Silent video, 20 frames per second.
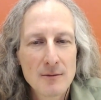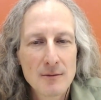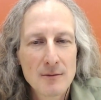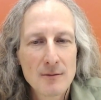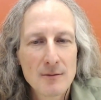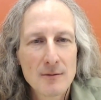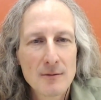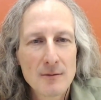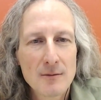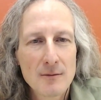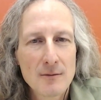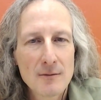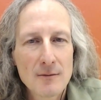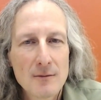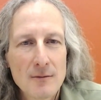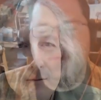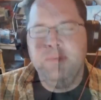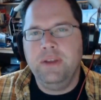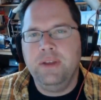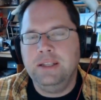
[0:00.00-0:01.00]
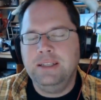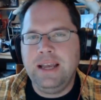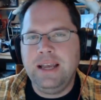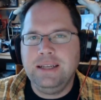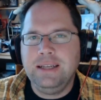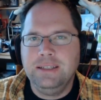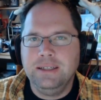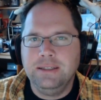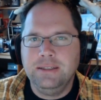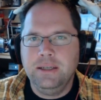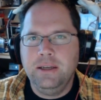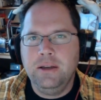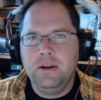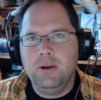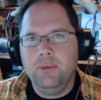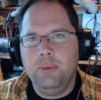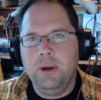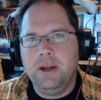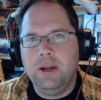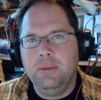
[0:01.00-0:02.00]
Uh, uh, that's fantastic to
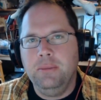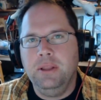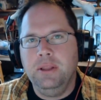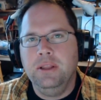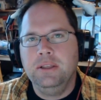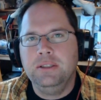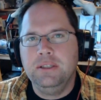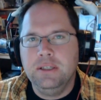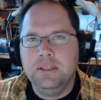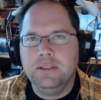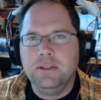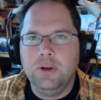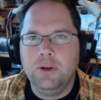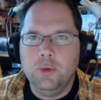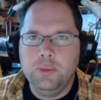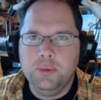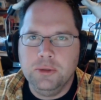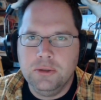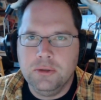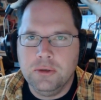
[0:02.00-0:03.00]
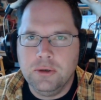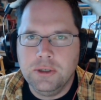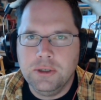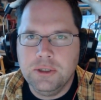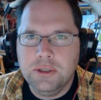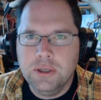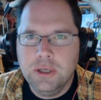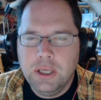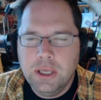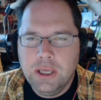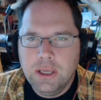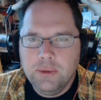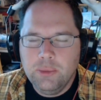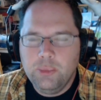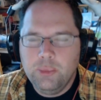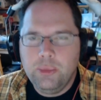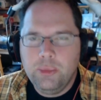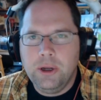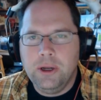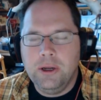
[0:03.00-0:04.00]
hear about. I mean, this is an open source
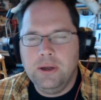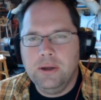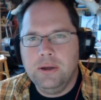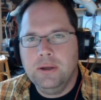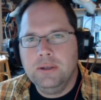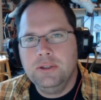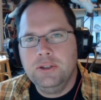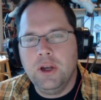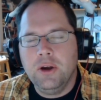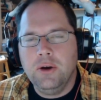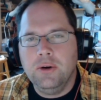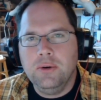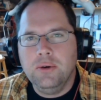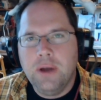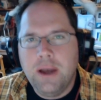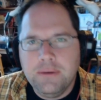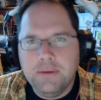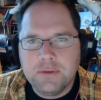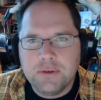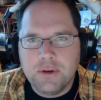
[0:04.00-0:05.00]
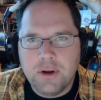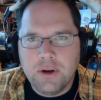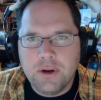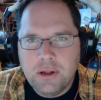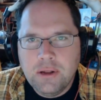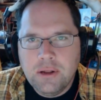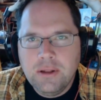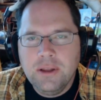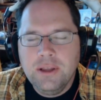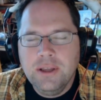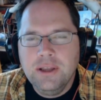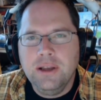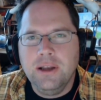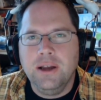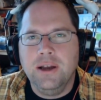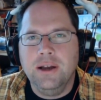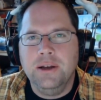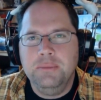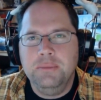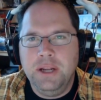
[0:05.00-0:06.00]
uh, show after all.
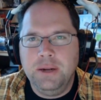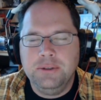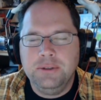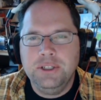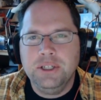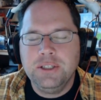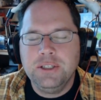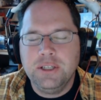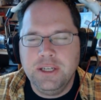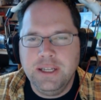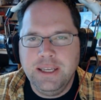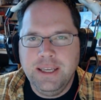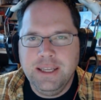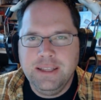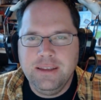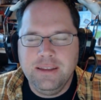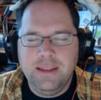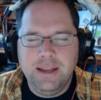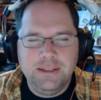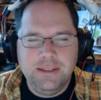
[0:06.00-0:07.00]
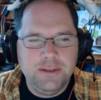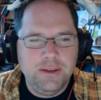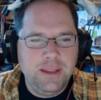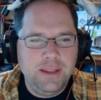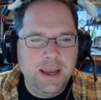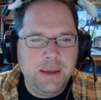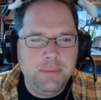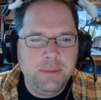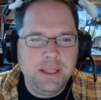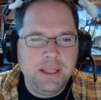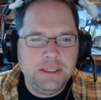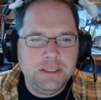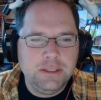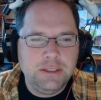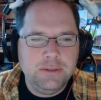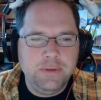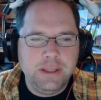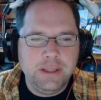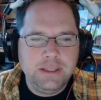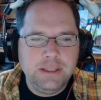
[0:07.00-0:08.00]
Um, and I was just going to get to that. So that, I mean, that's
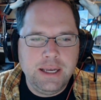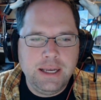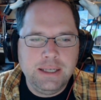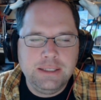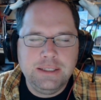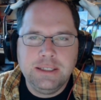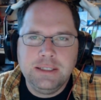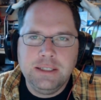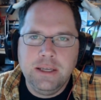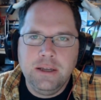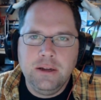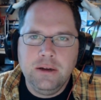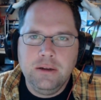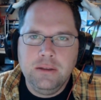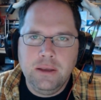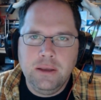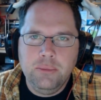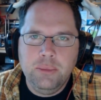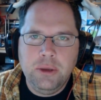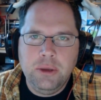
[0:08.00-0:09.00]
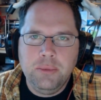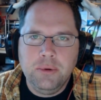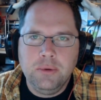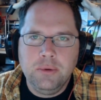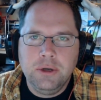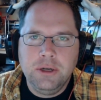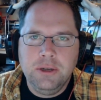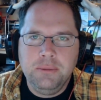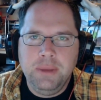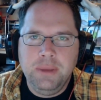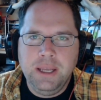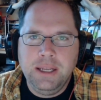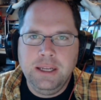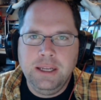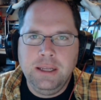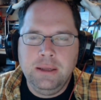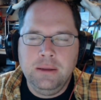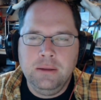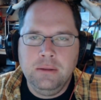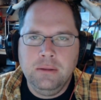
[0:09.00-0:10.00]
just fantastic to hear that people were
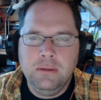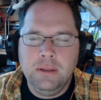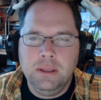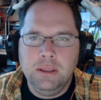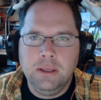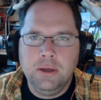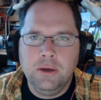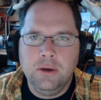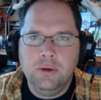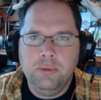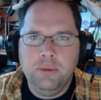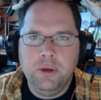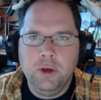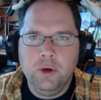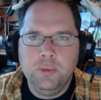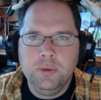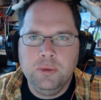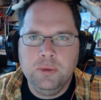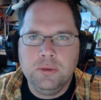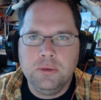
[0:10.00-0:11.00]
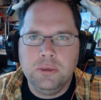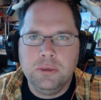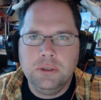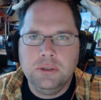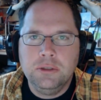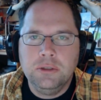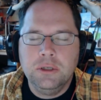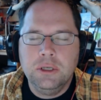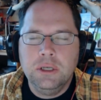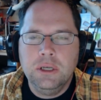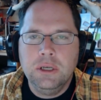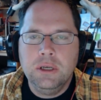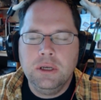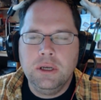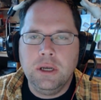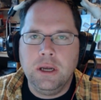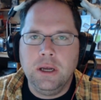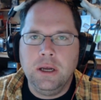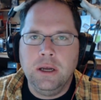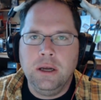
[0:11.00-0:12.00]
demanding that the code be open source
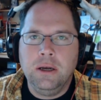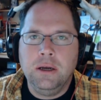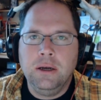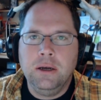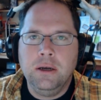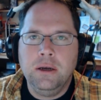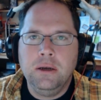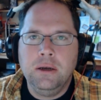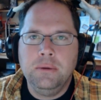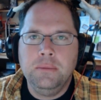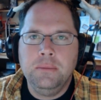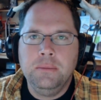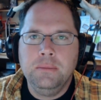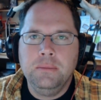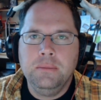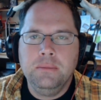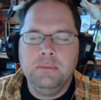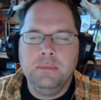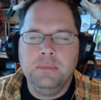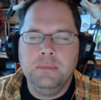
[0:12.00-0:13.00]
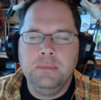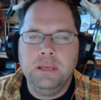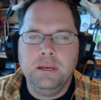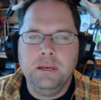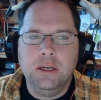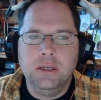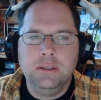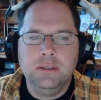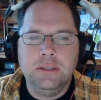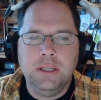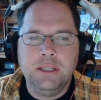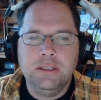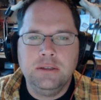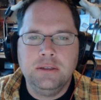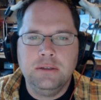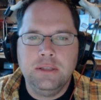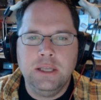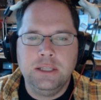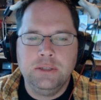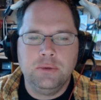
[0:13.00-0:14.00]
um, because
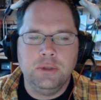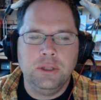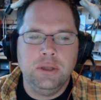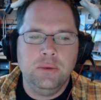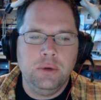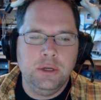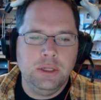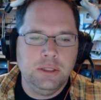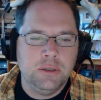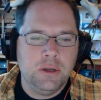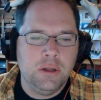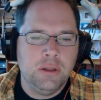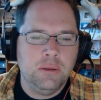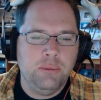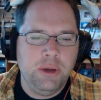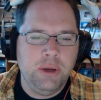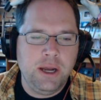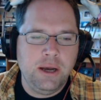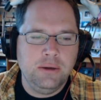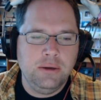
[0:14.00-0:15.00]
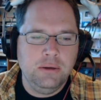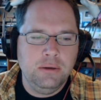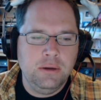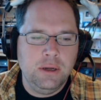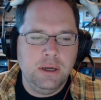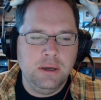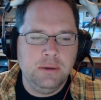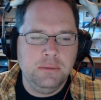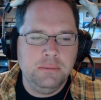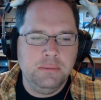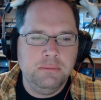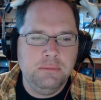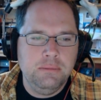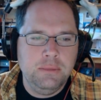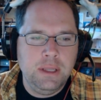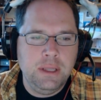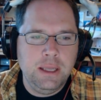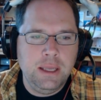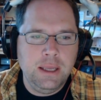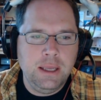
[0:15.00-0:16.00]
that's that's really what it's all about. Um,
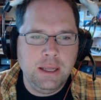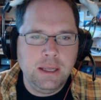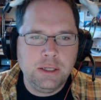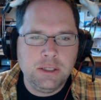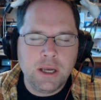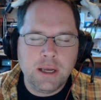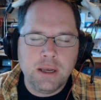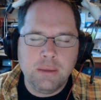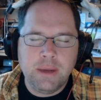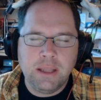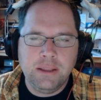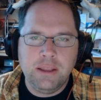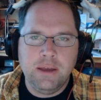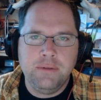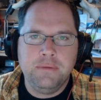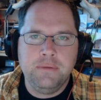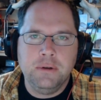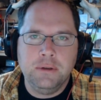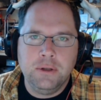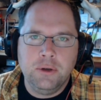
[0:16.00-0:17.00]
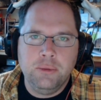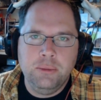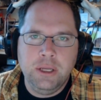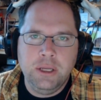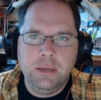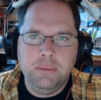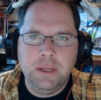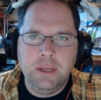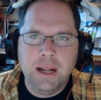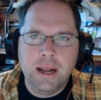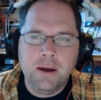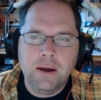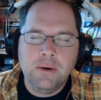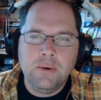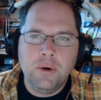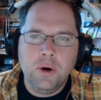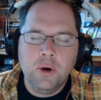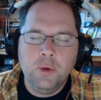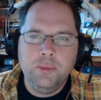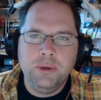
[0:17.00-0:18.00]
it, it, talk about that for a little bit. I mean,
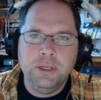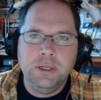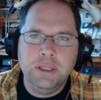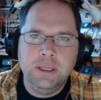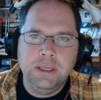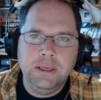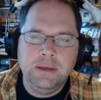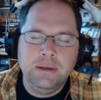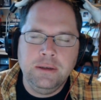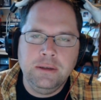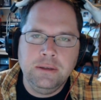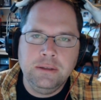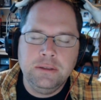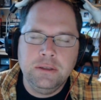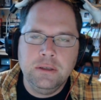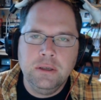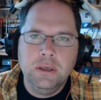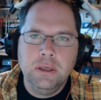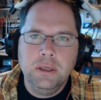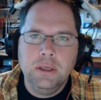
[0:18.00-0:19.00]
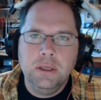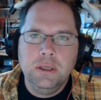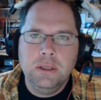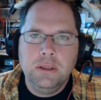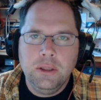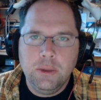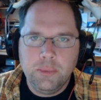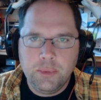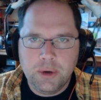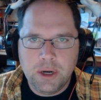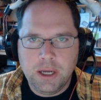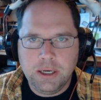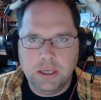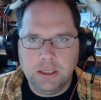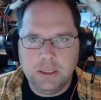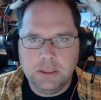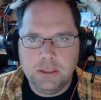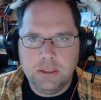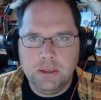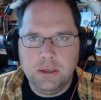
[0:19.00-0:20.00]
how open is the
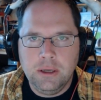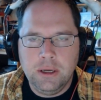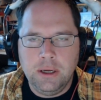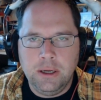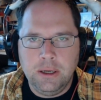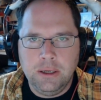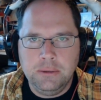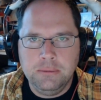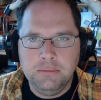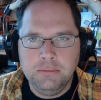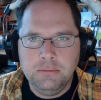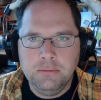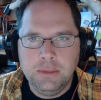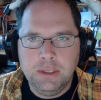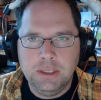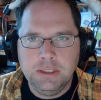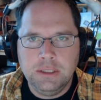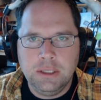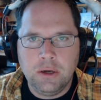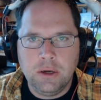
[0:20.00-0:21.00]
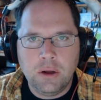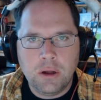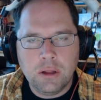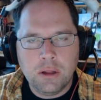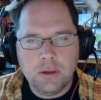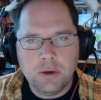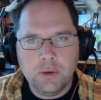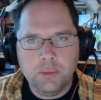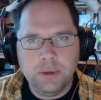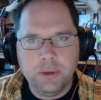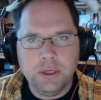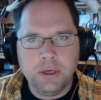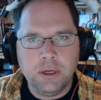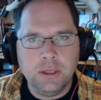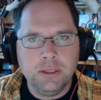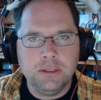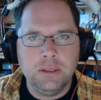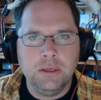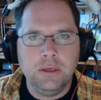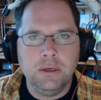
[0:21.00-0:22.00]
product? Um, is it all open?
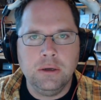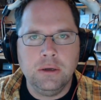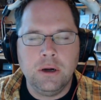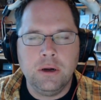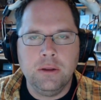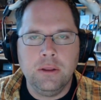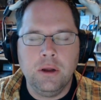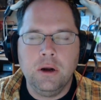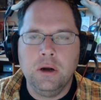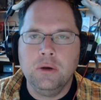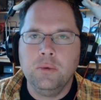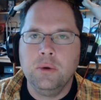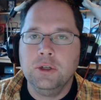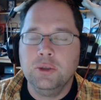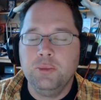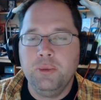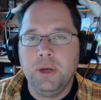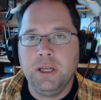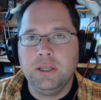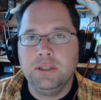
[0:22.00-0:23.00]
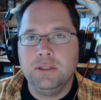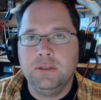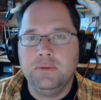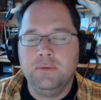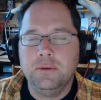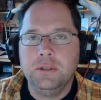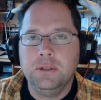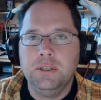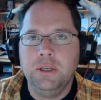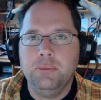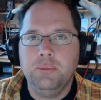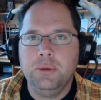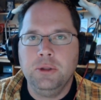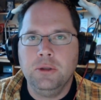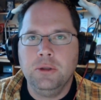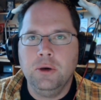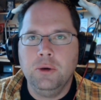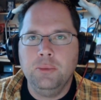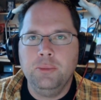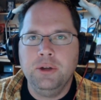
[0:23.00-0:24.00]
Is the are the hardware specs, for
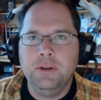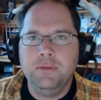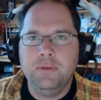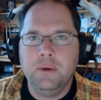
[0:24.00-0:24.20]
example, open?